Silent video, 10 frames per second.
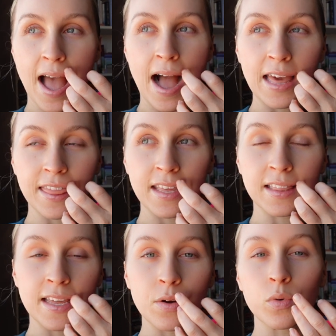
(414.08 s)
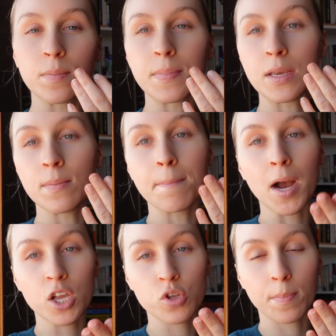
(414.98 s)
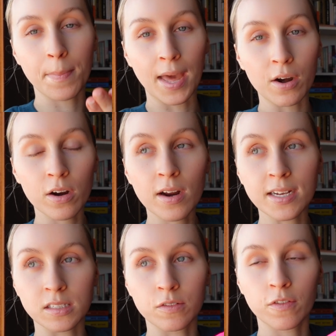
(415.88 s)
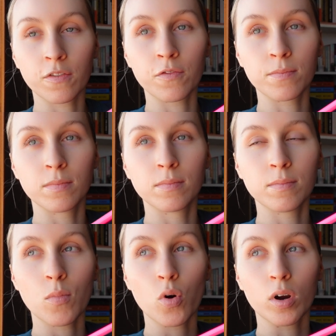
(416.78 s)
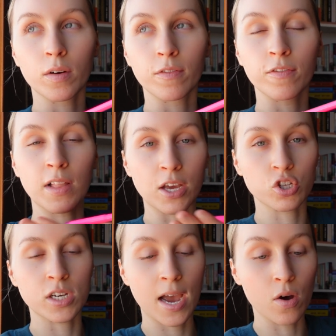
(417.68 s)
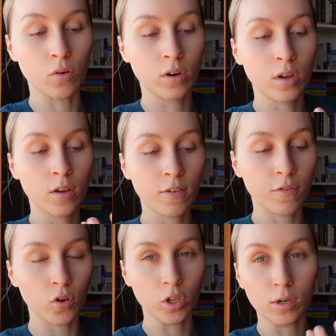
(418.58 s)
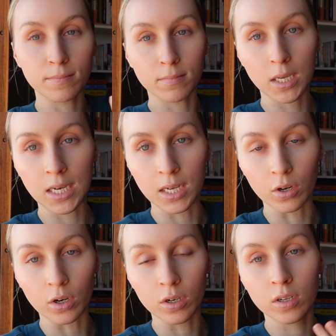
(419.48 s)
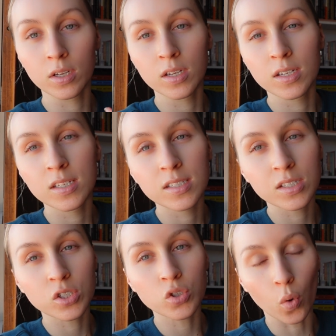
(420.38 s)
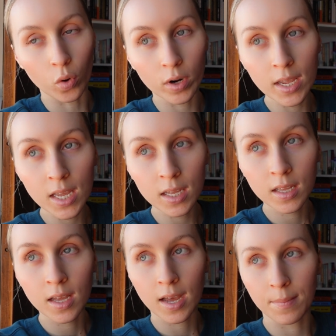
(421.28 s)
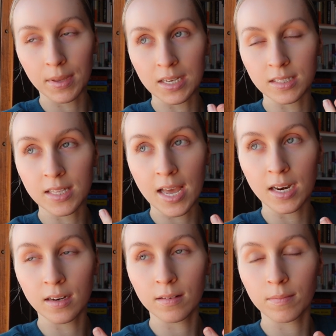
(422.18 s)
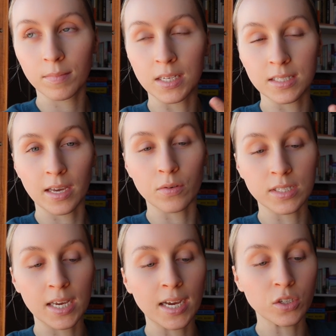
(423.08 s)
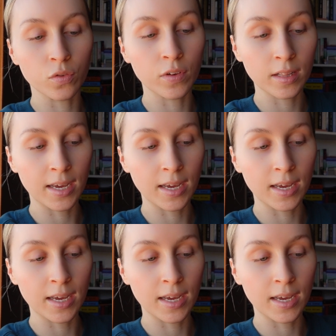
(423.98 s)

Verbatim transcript: I think that it would be much better as a more fleshed out, fuller, meatier story. Because like I was saying, I do feel